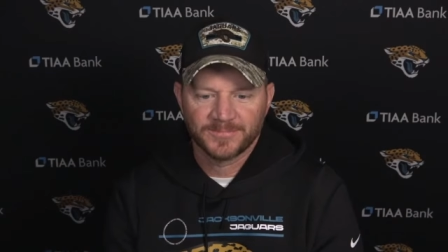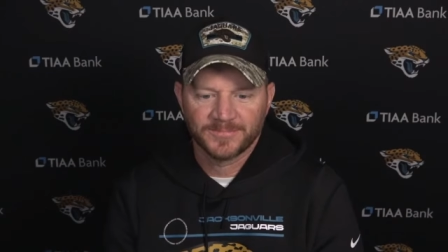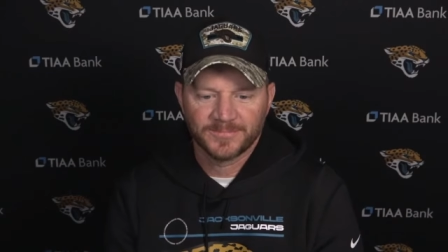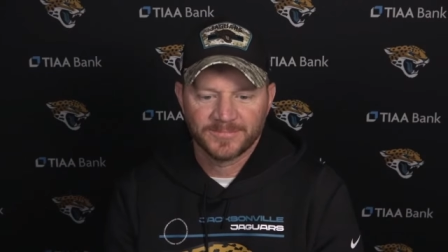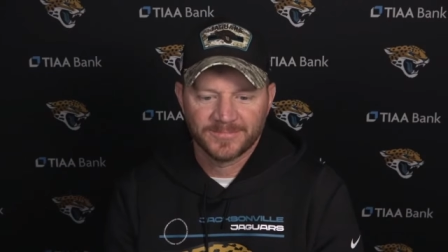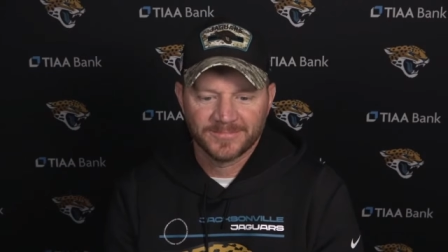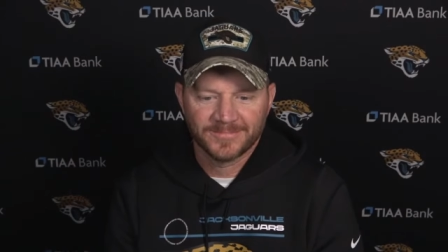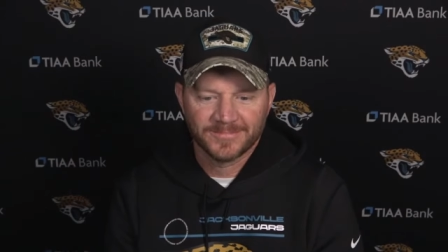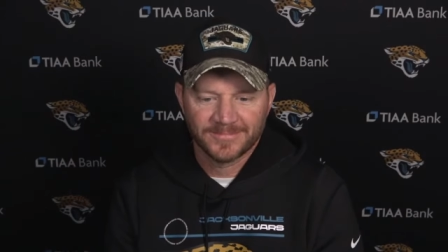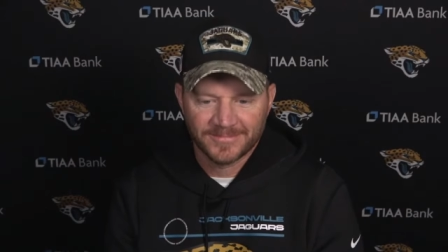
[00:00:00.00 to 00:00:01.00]
right. If we had been
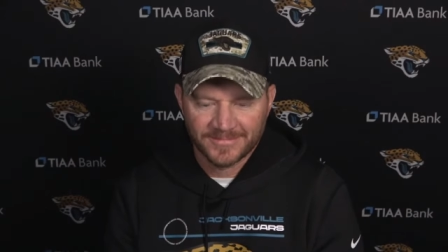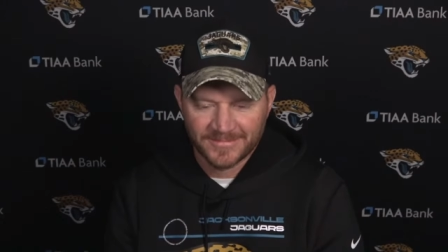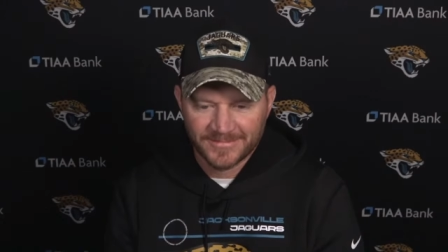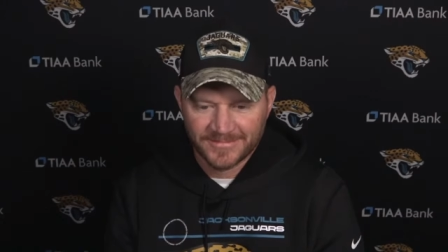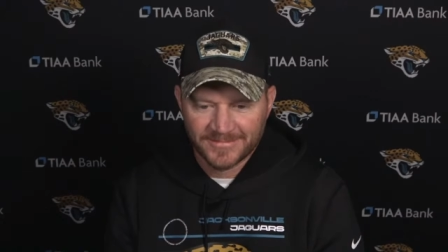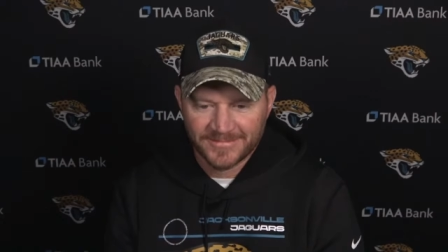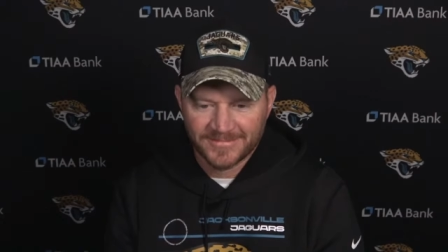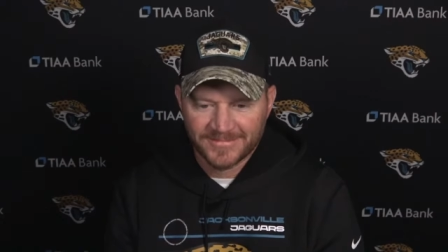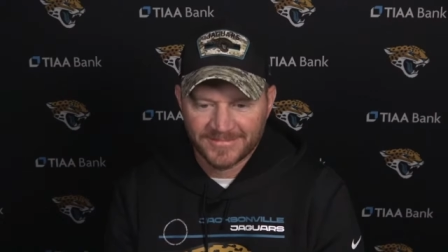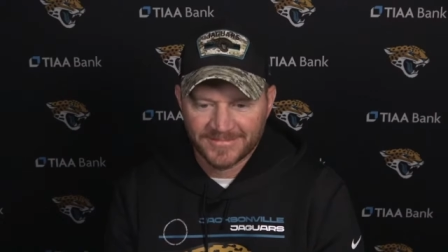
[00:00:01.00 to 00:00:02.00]
in the building, we would have
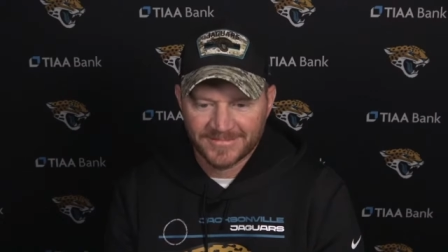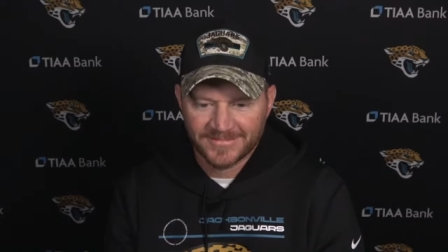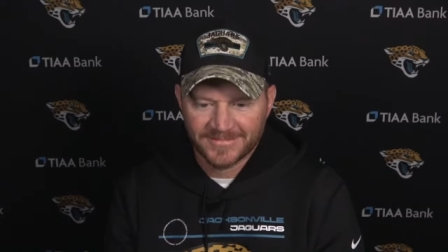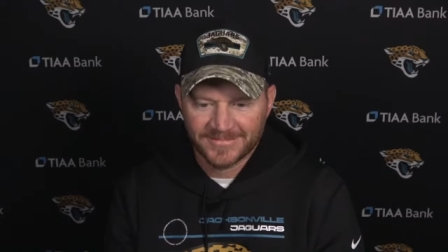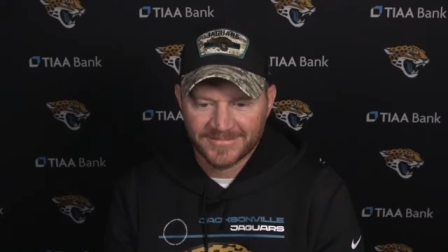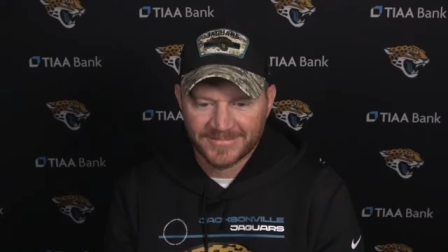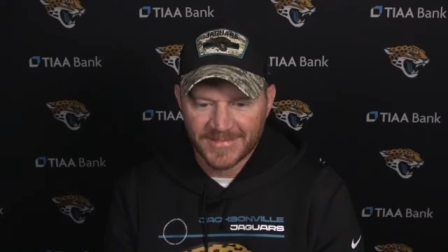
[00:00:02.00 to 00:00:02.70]
gotten you a cake.